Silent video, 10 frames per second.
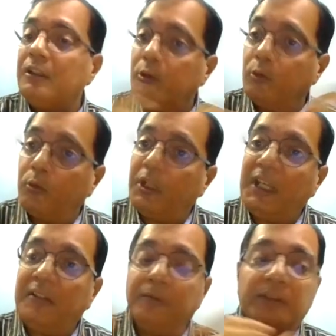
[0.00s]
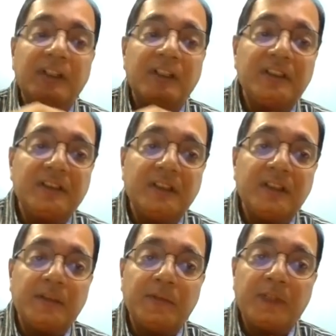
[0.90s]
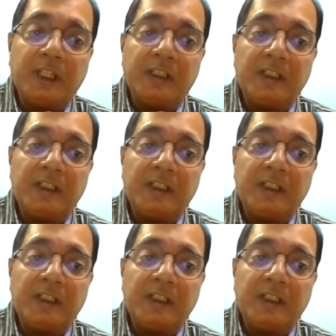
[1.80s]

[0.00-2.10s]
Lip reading: You could have an